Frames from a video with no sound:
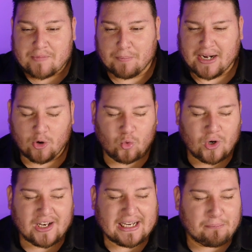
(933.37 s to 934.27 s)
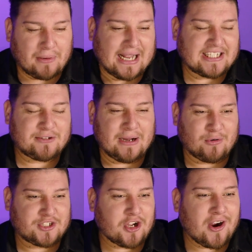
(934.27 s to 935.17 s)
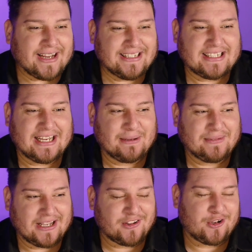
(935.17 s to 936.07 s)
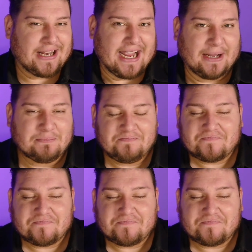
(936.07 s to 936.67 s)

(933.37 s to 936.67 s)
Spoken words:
But it really blessed me. I was talking to him the other day,